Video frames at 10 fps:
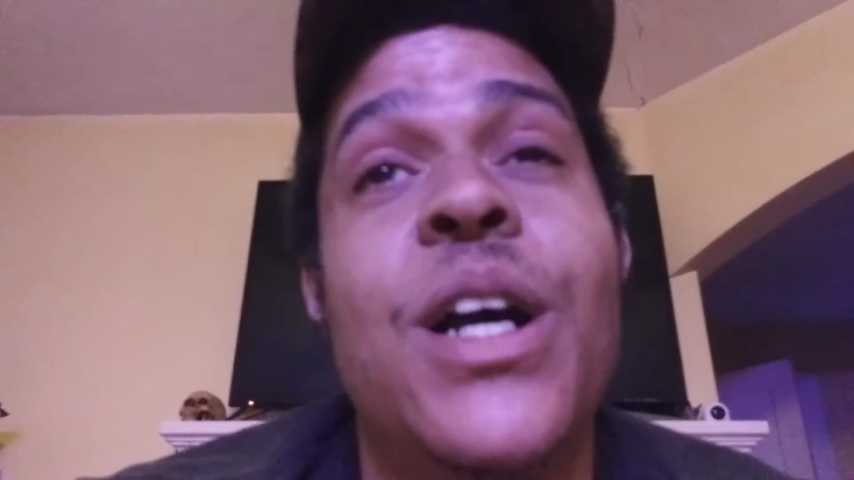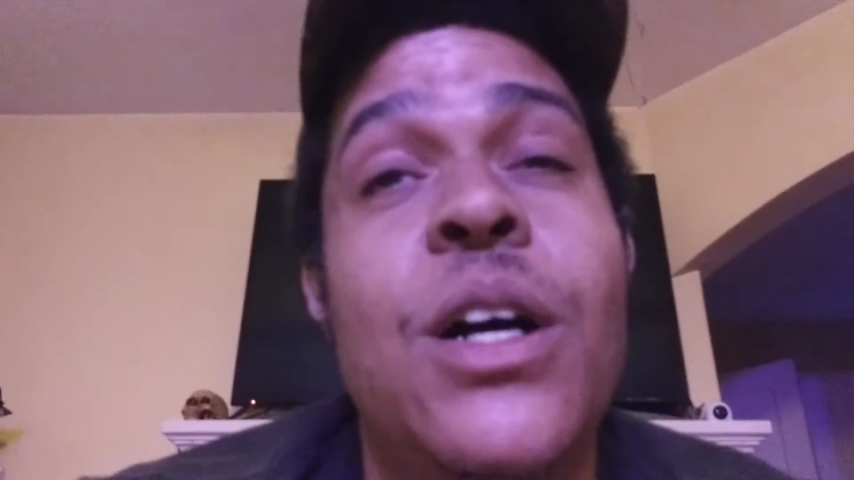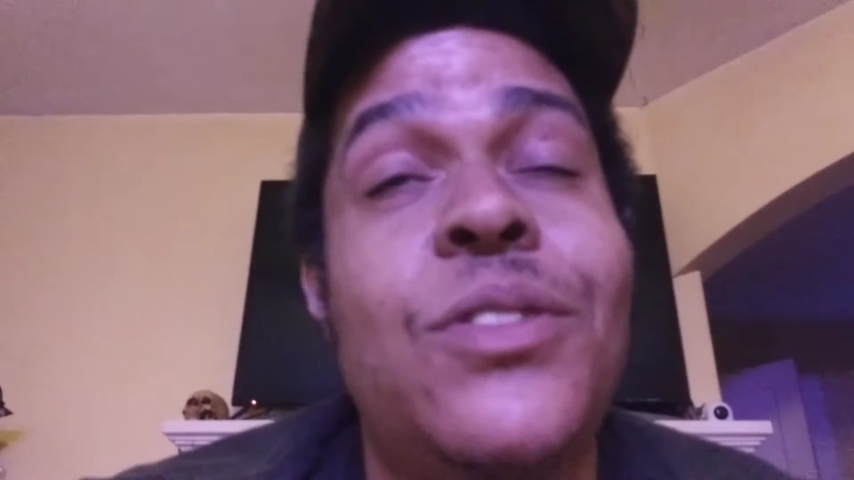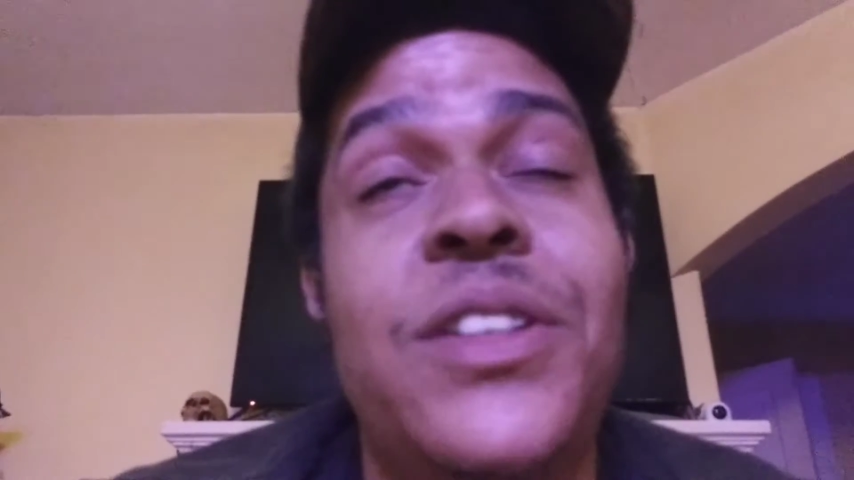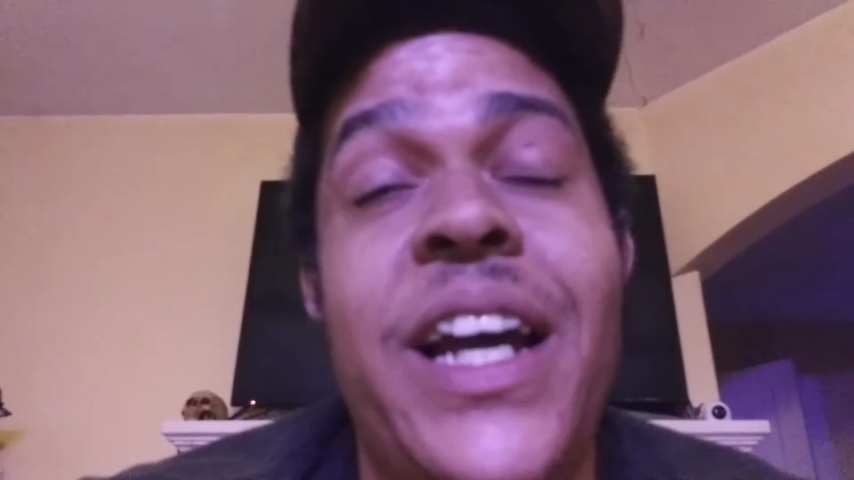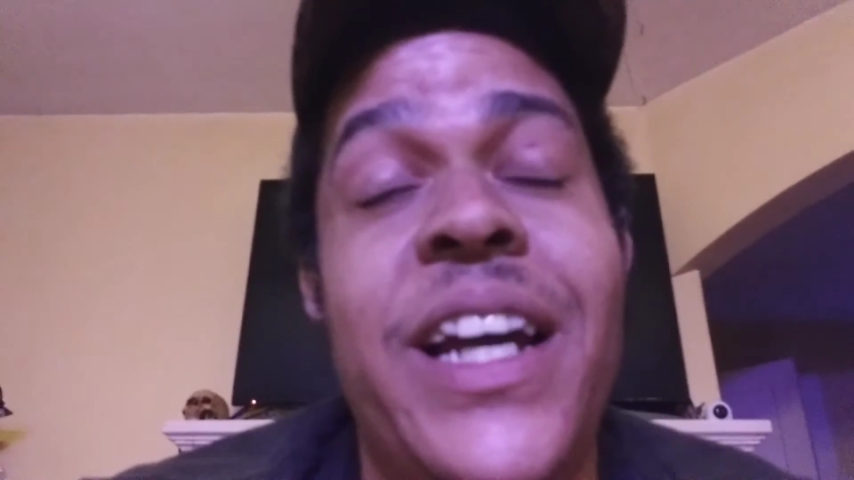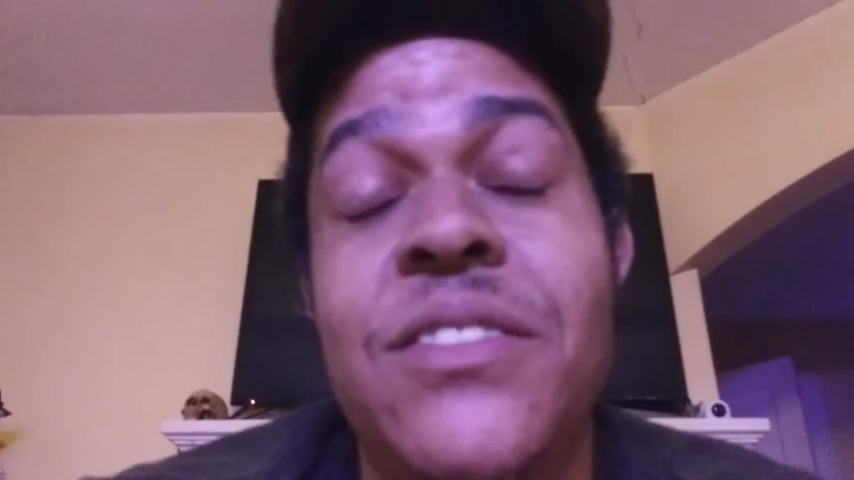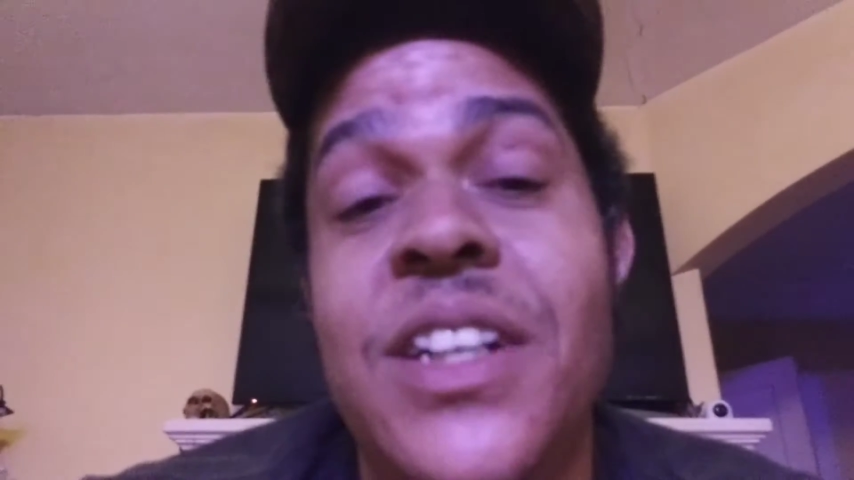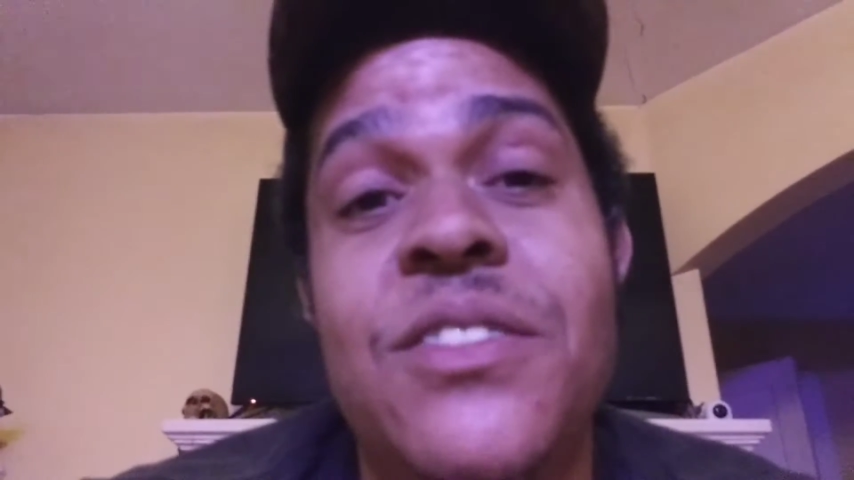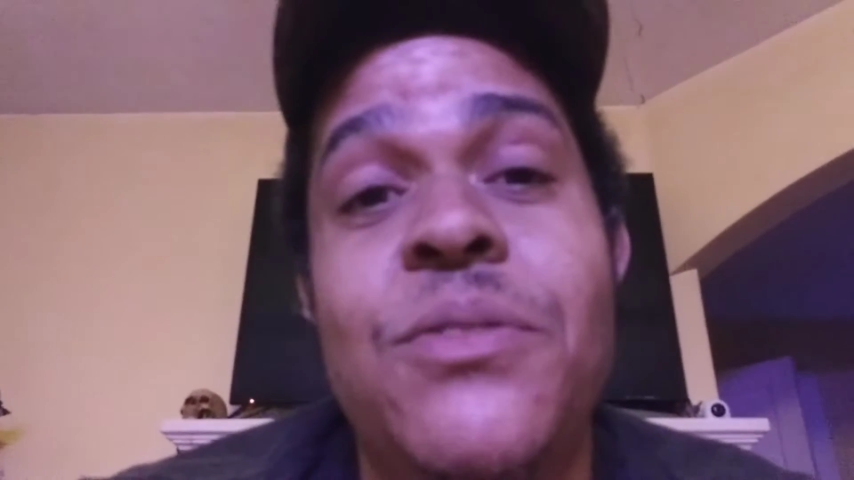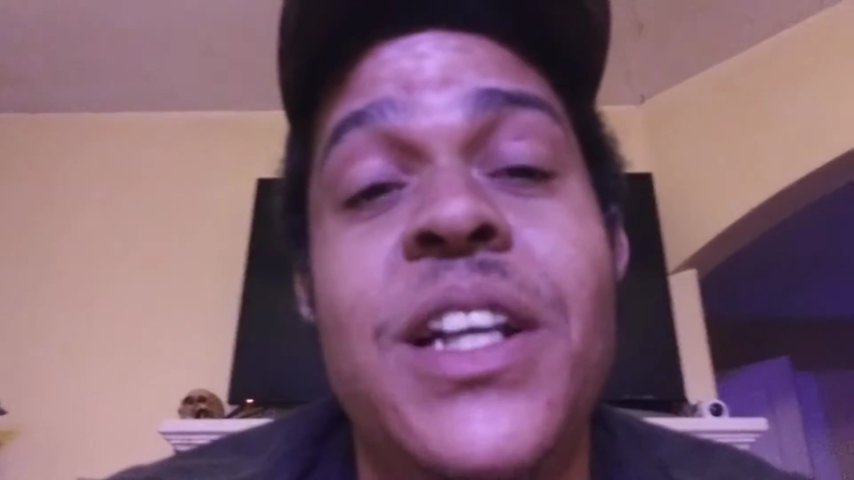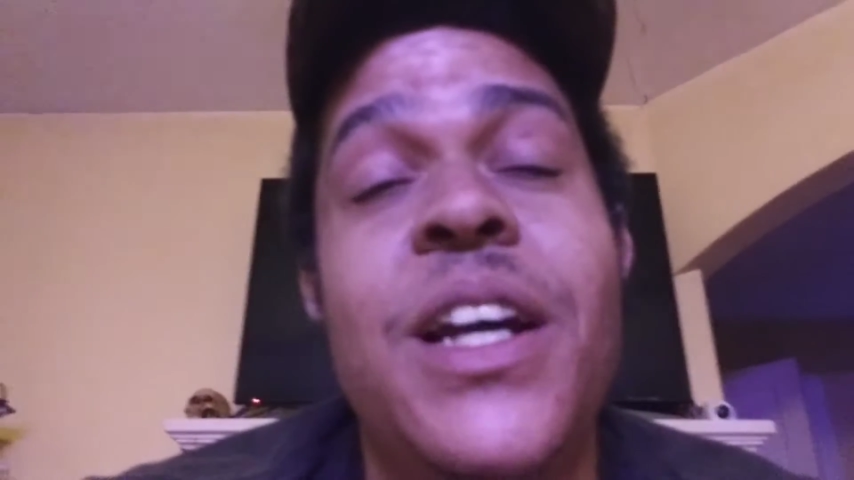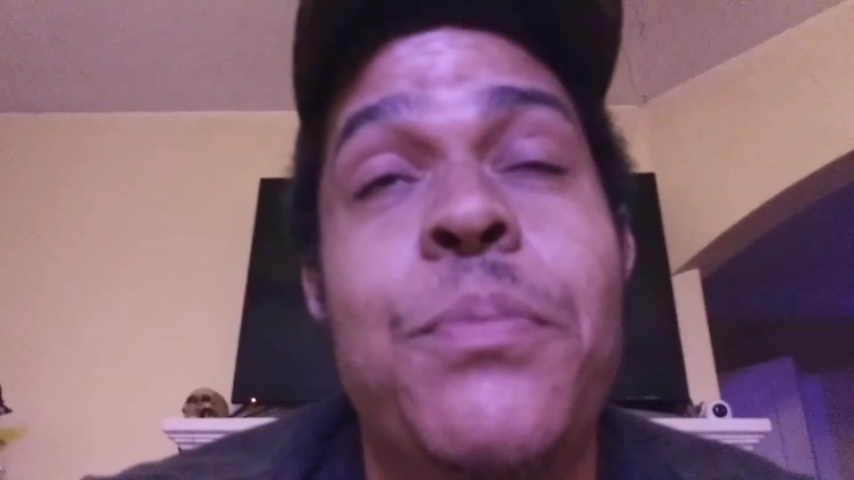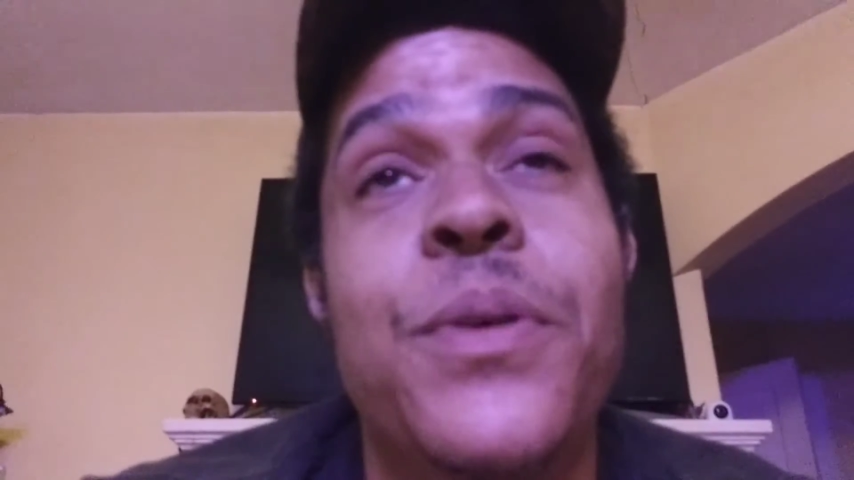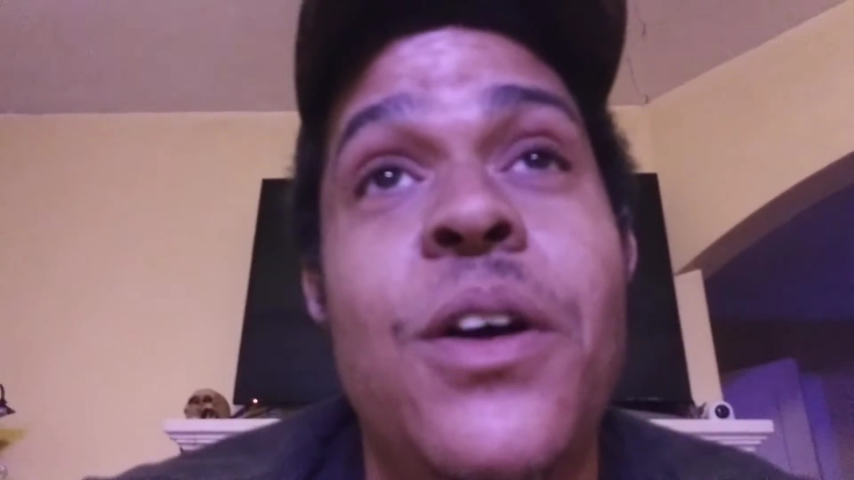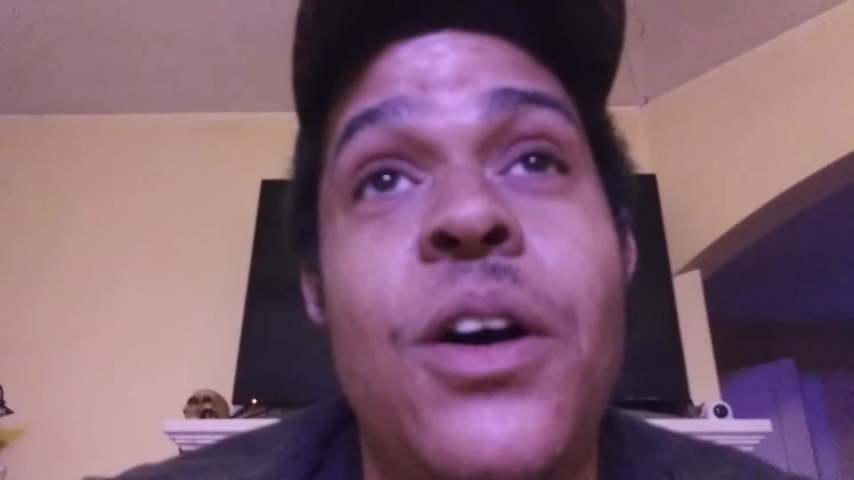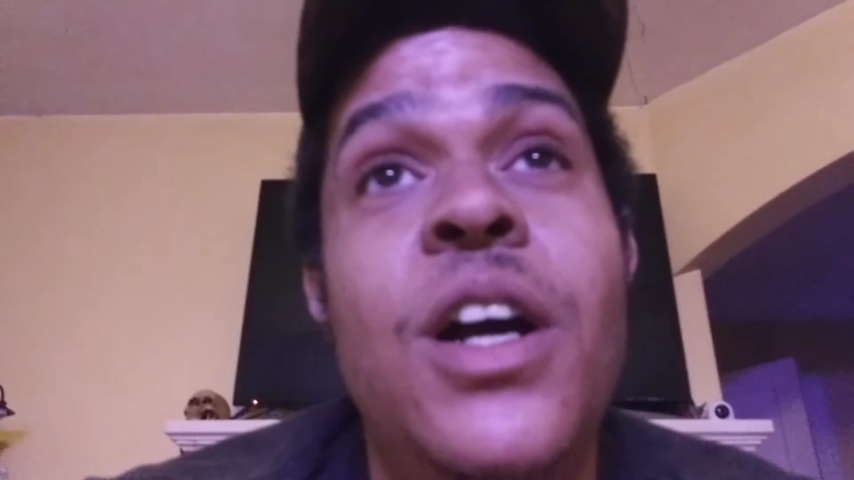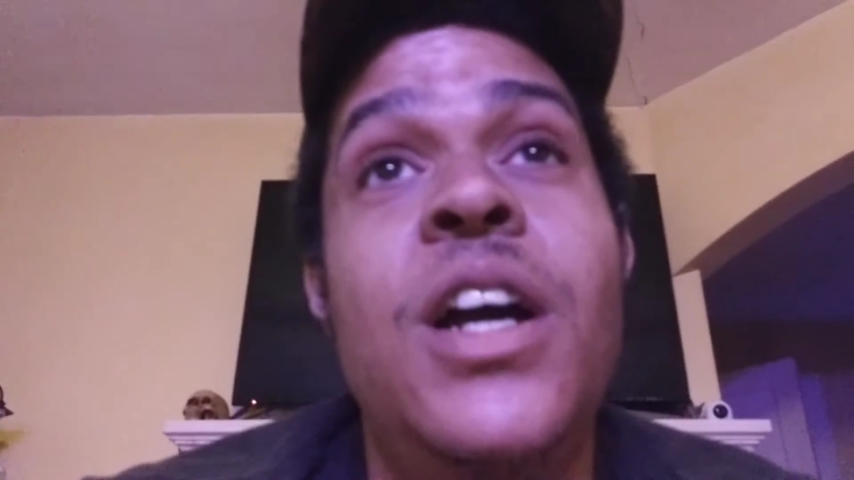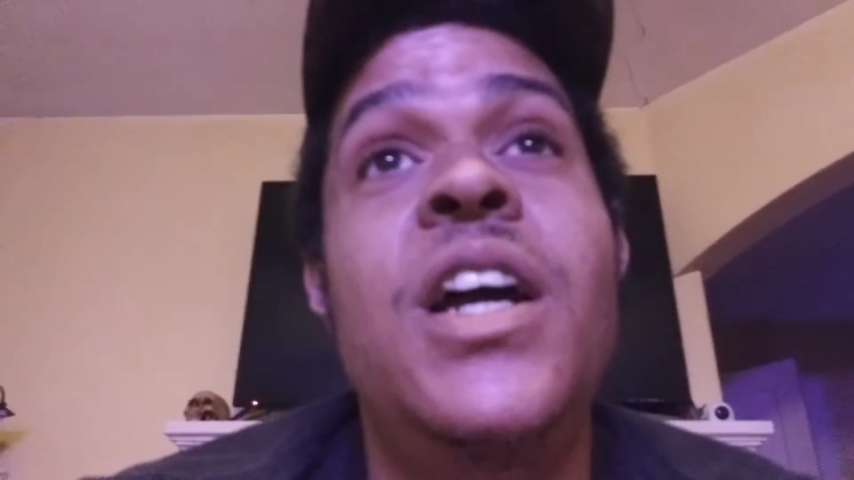goes down. Doesn't really help your car.